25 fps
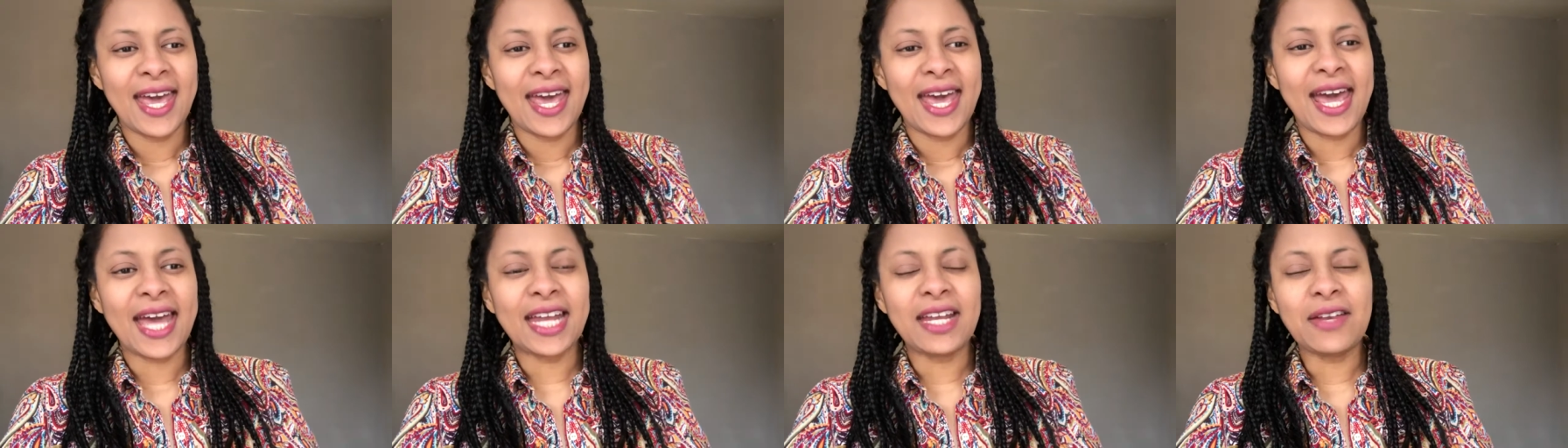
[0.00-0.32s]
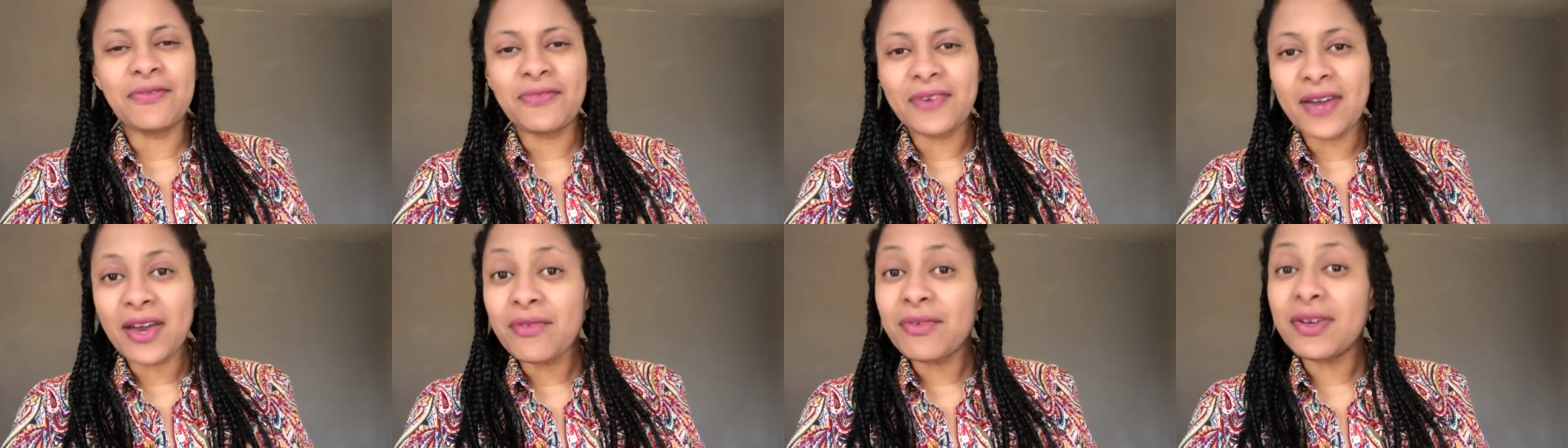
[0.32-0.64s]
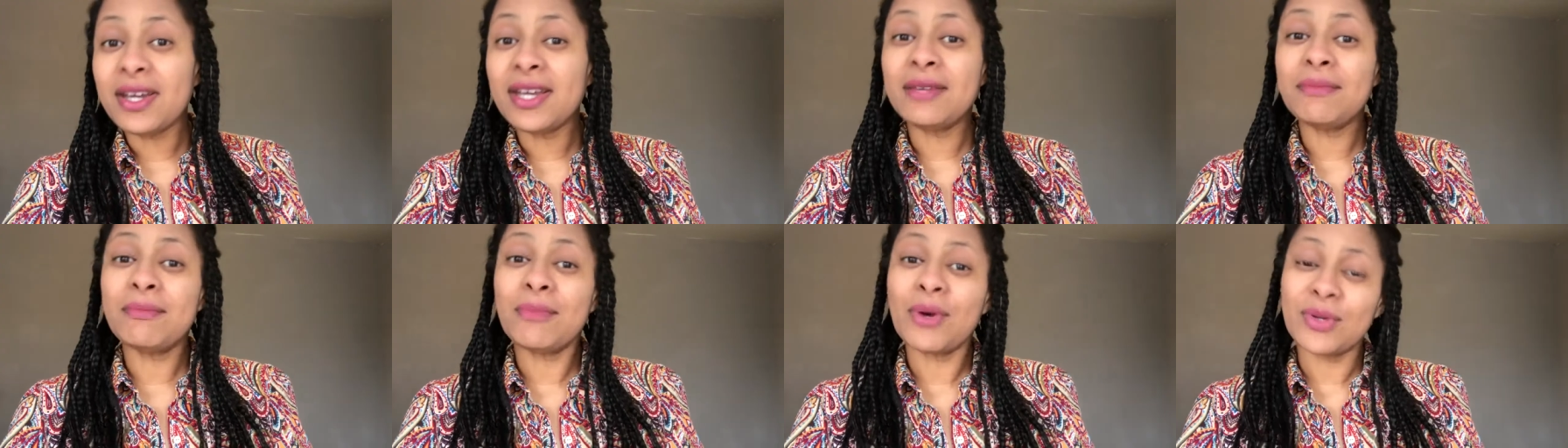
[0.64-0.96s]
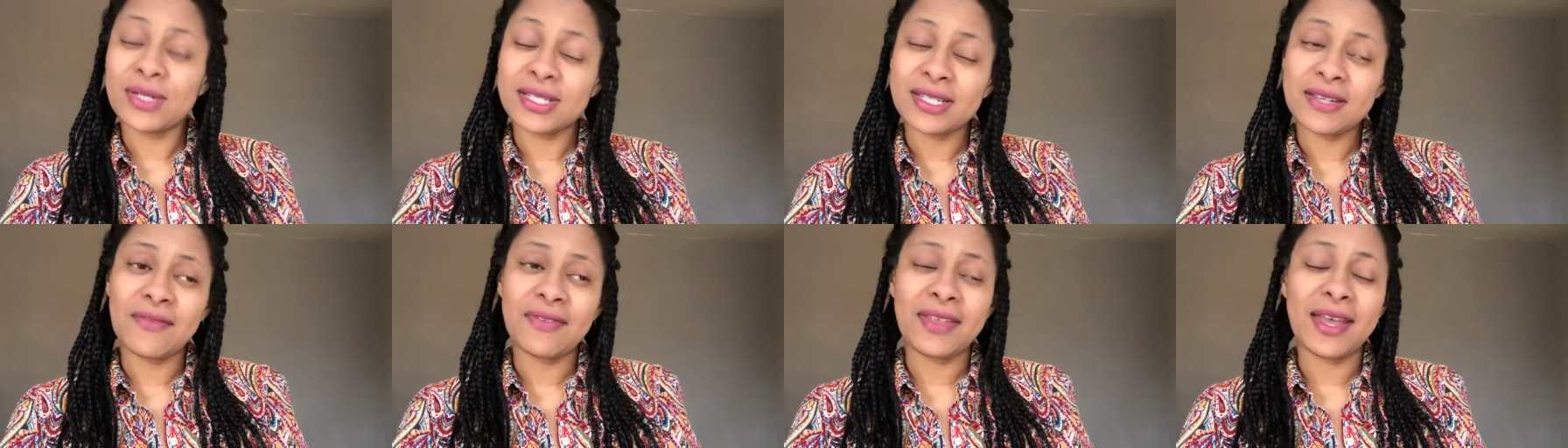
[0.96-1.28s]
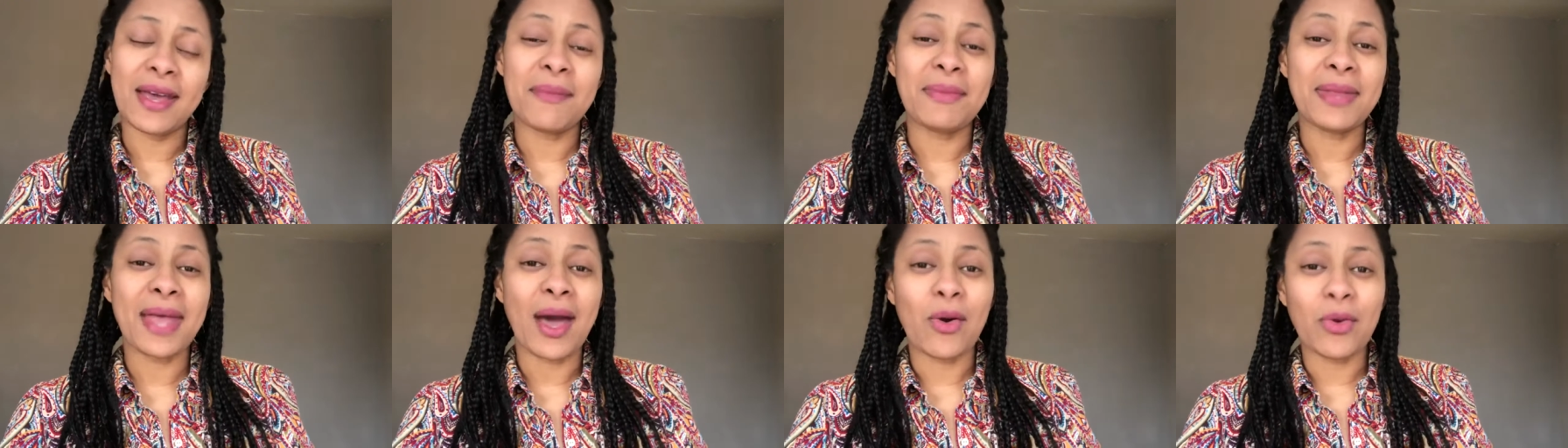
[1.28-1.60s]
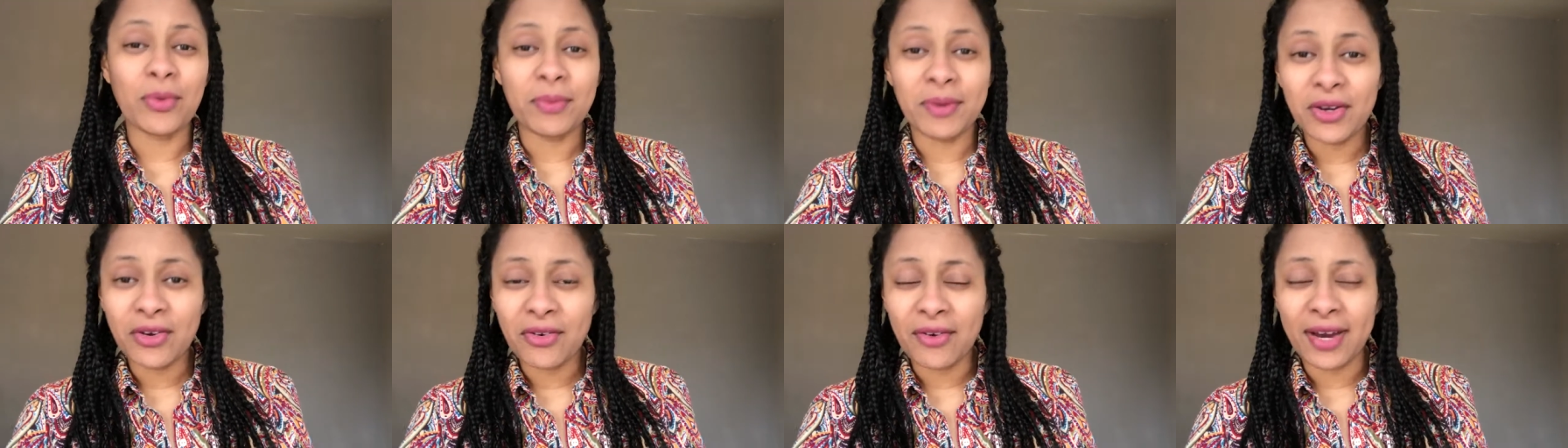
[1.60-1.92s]
And if I read most of them, that would
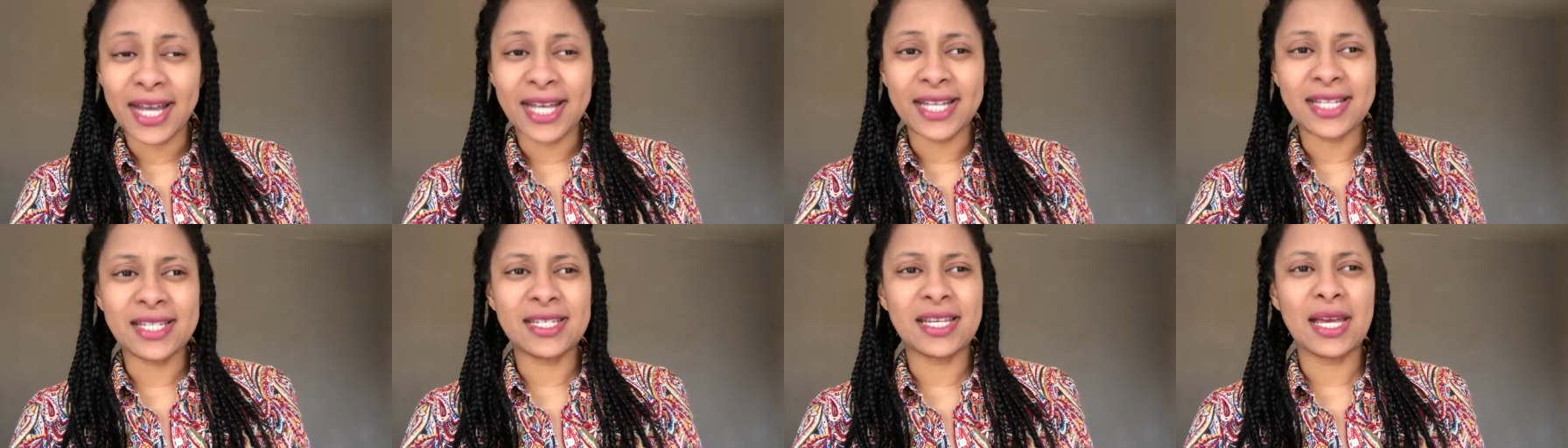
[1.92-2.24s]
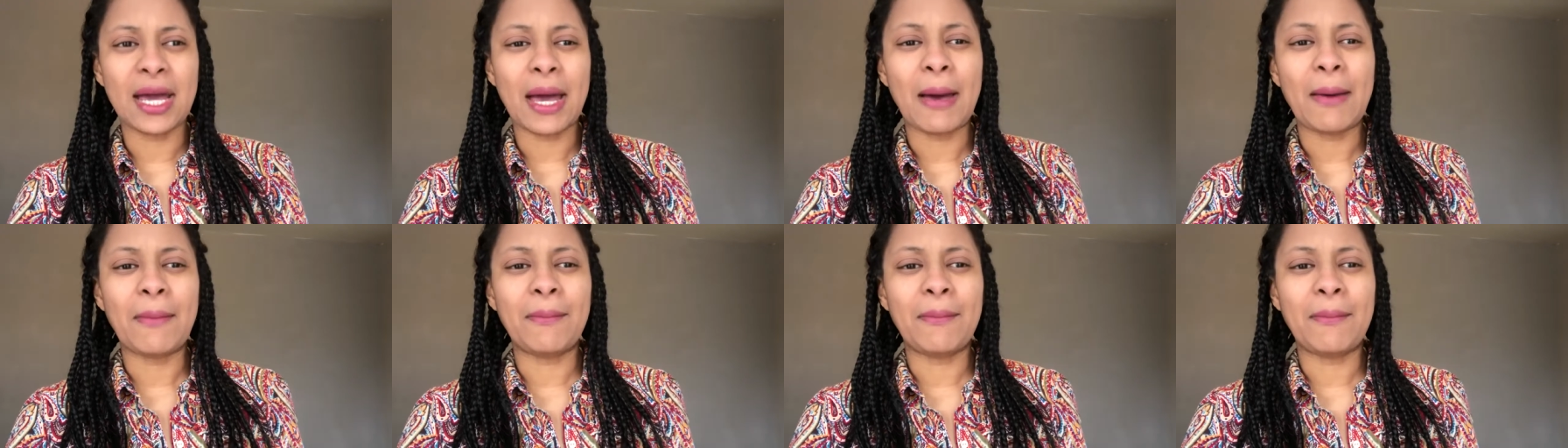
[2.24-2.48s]
be great.